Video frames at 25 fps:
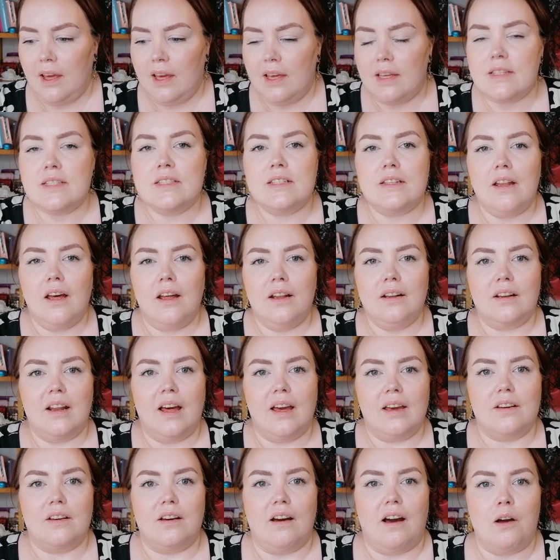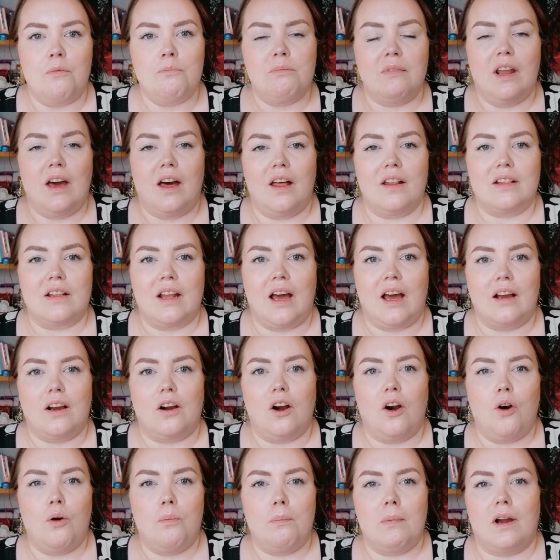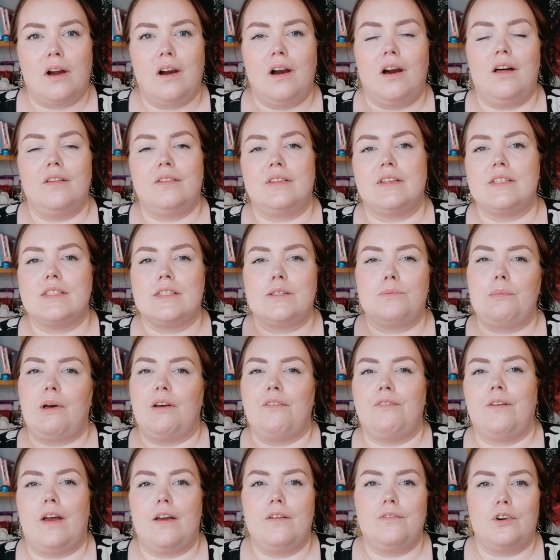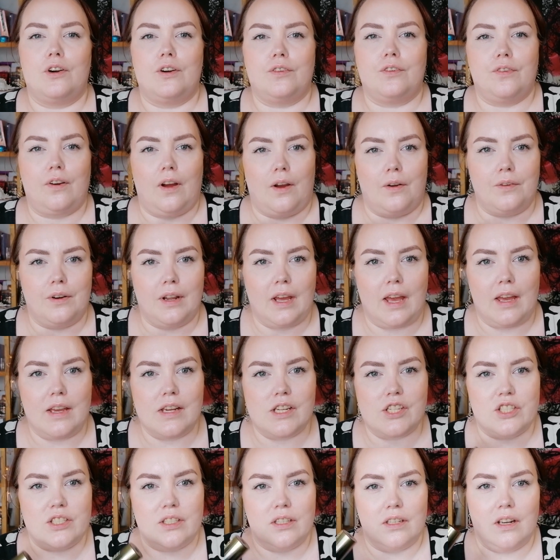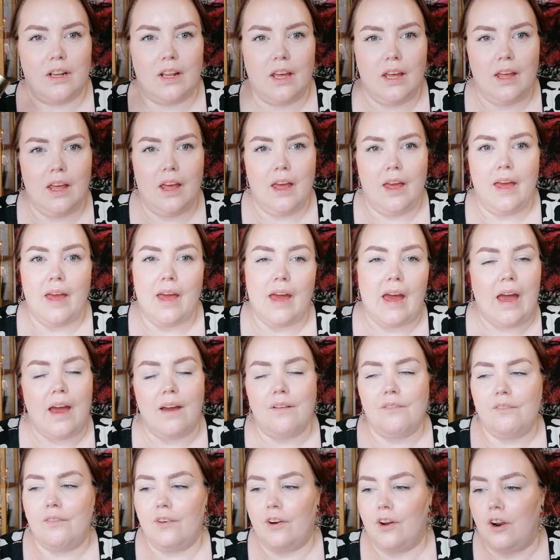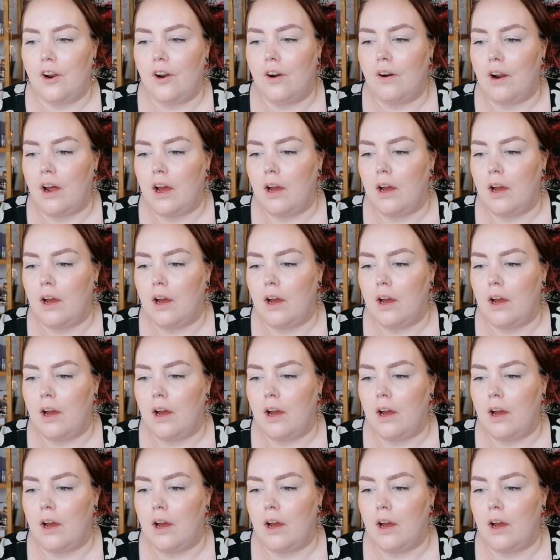It's not like, I'm not like, oh my god, this is my favorite foundation ever.